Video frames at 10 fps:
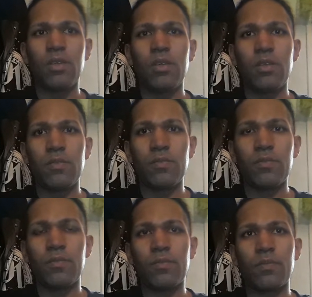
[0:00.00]

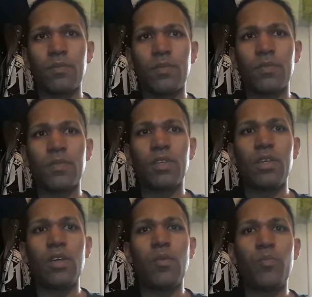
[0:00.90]
Nobody speaks.